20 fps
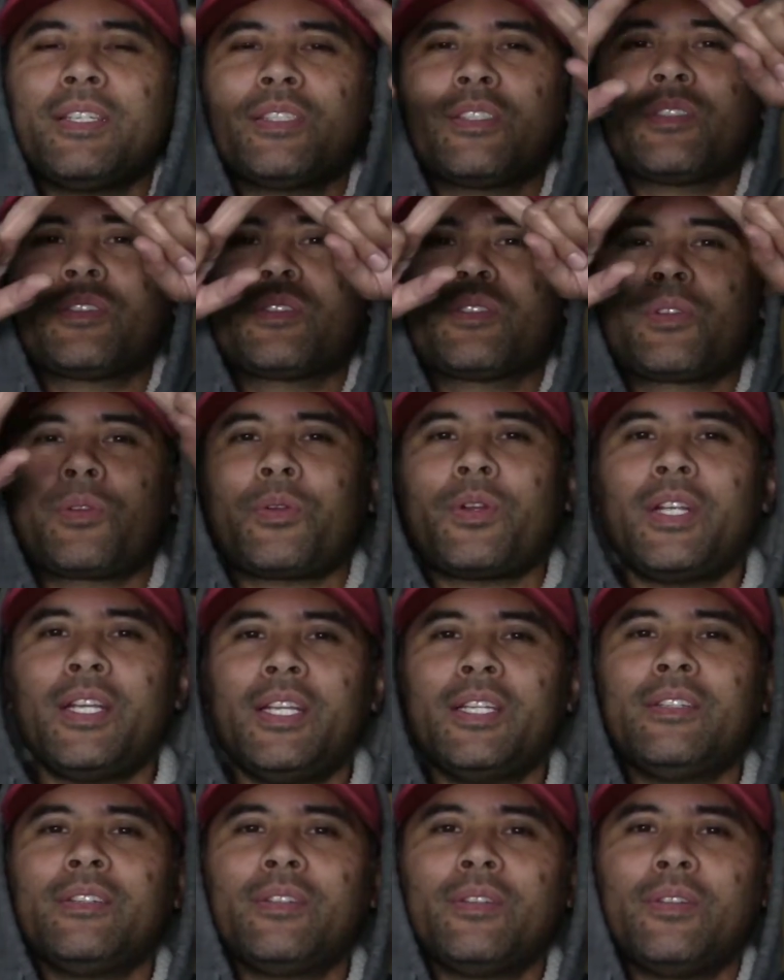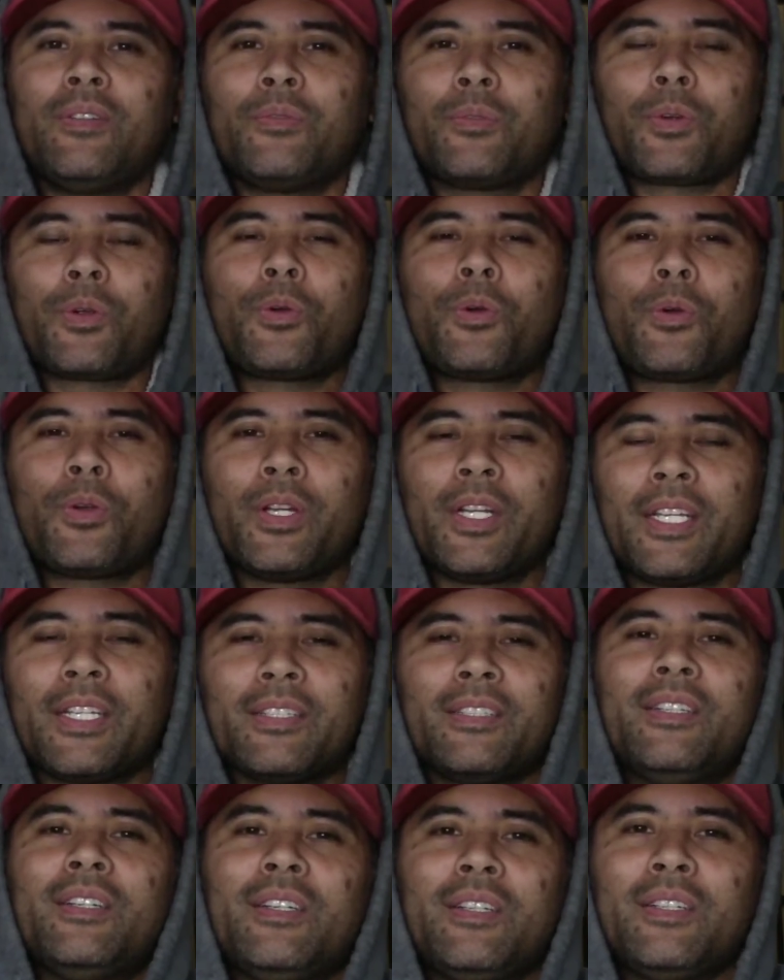screen
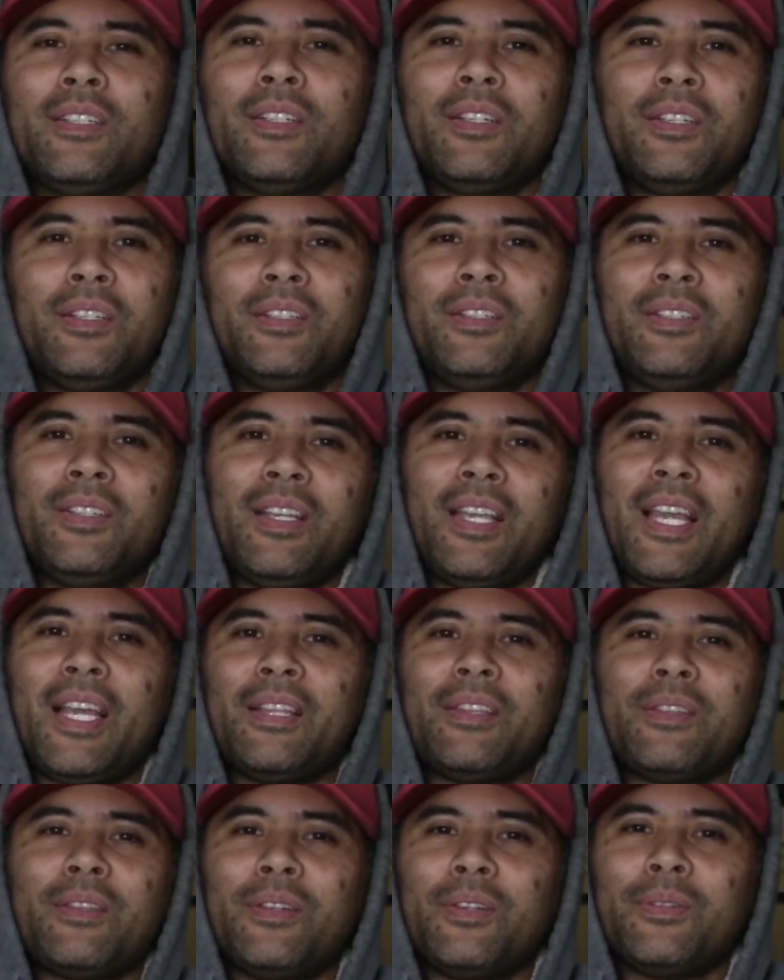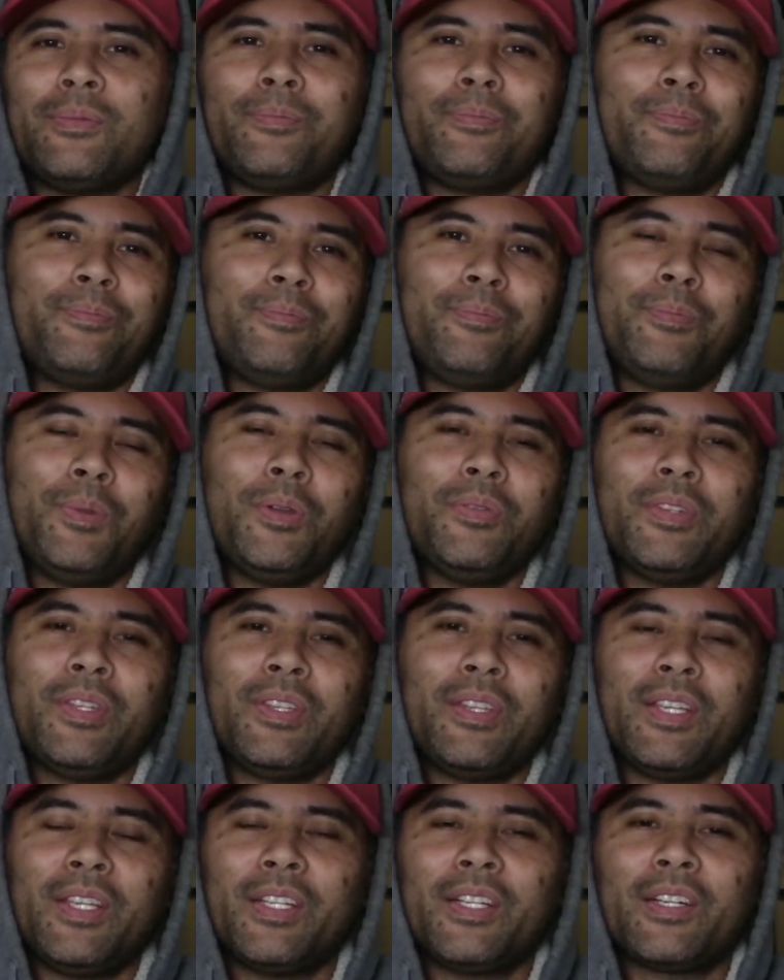recording at the movie
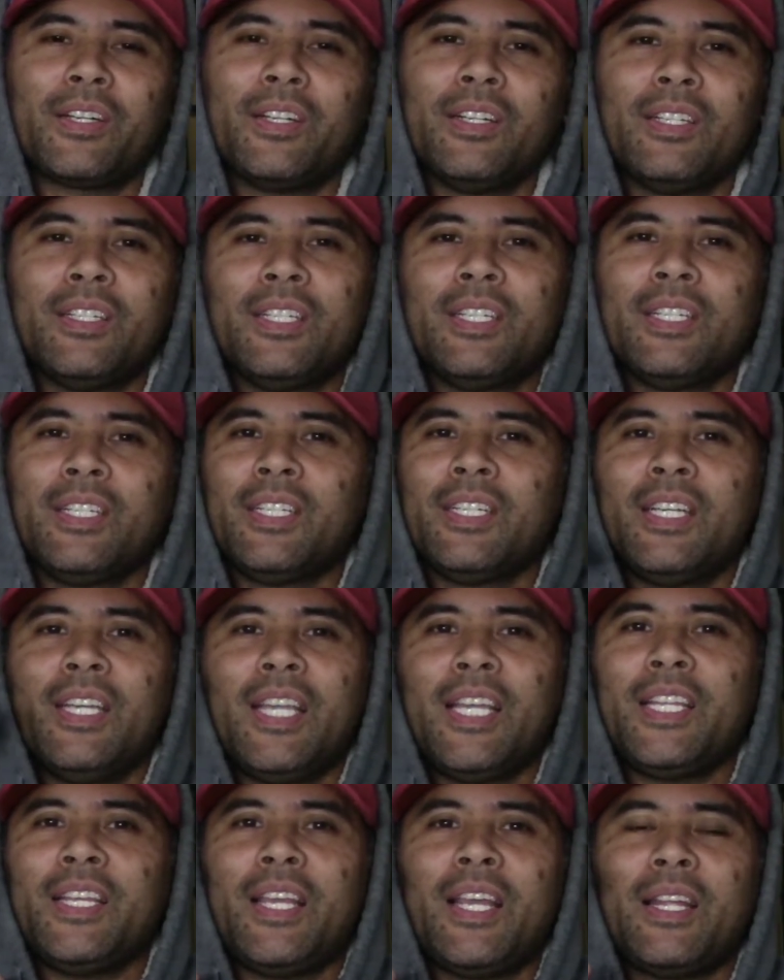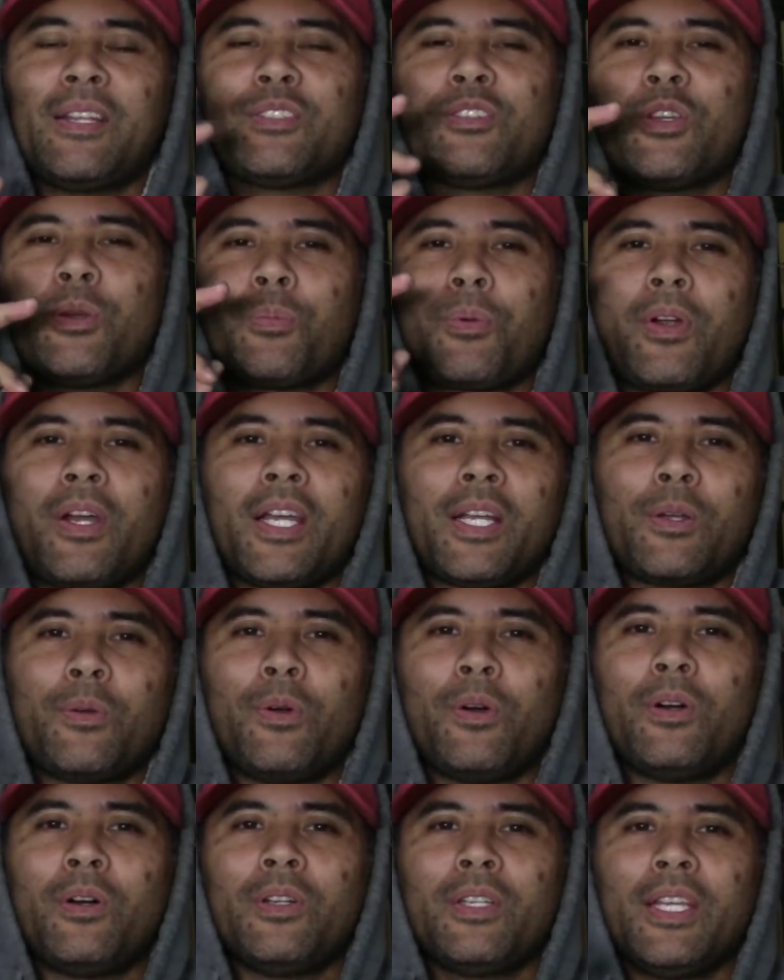theater, and you had super high
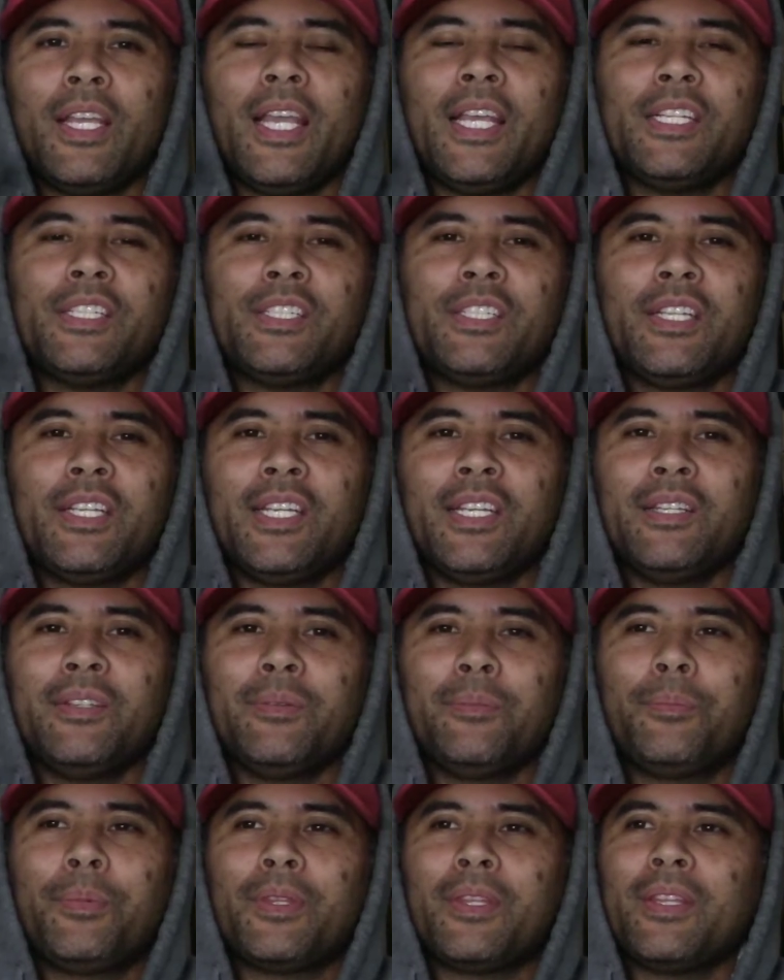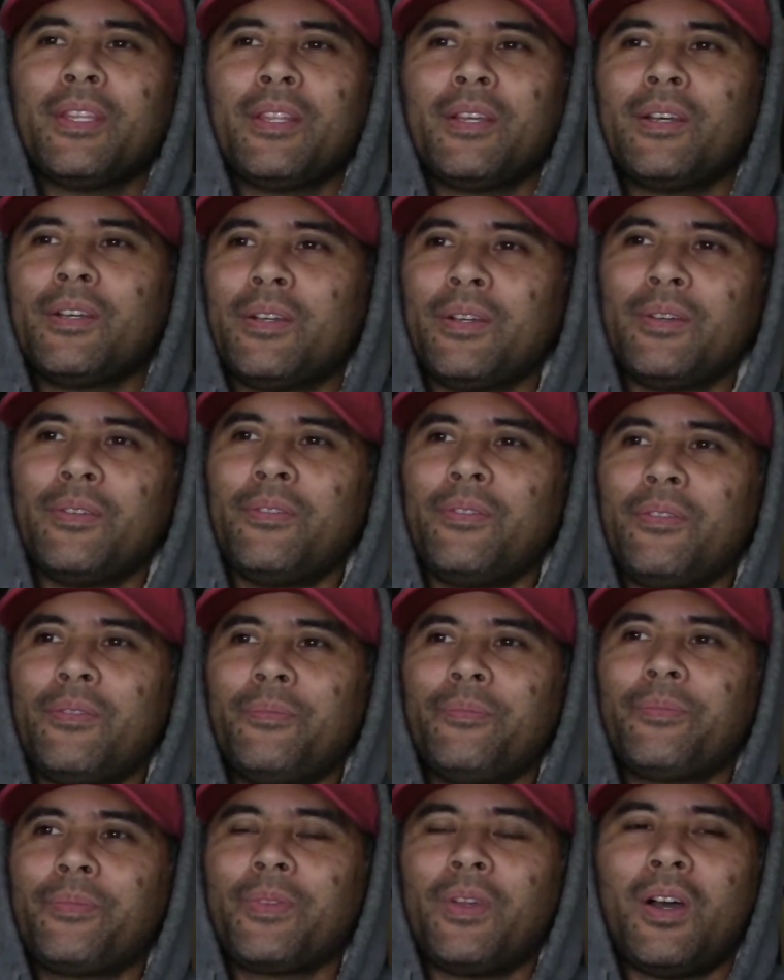quality HD, but then the
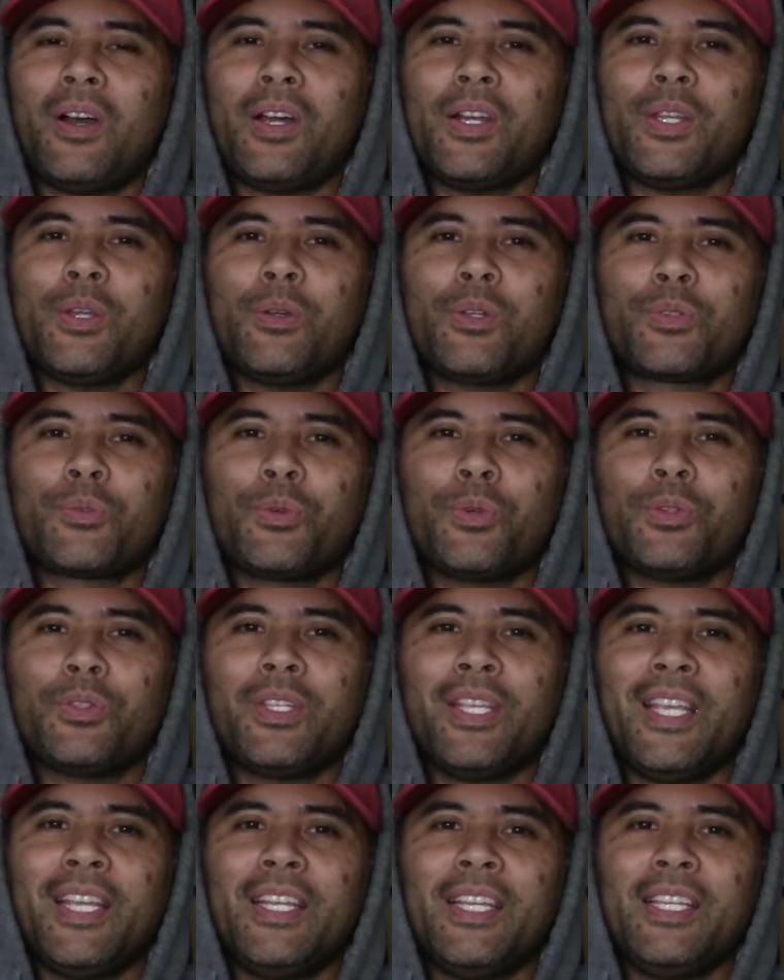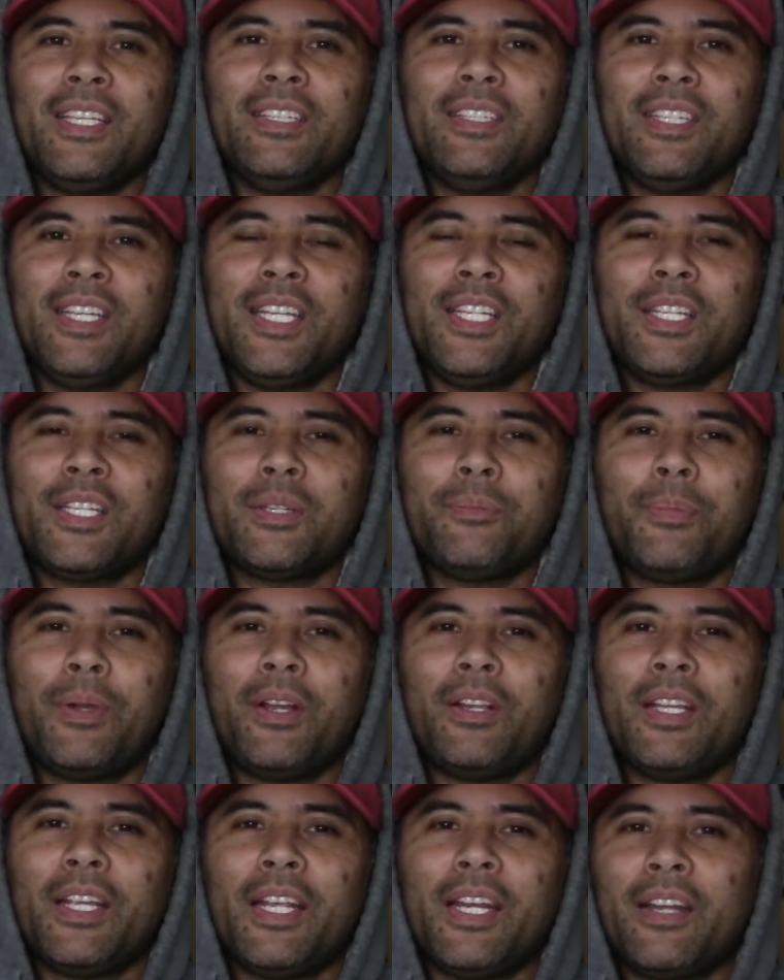audio is real tinny and you could
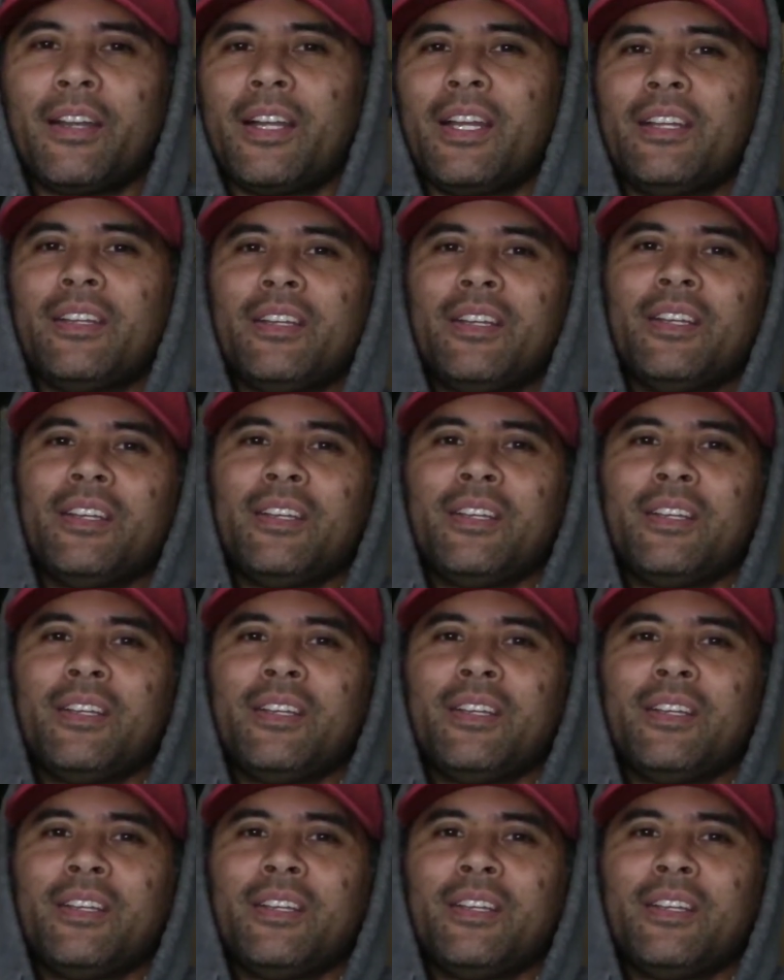barely hear it.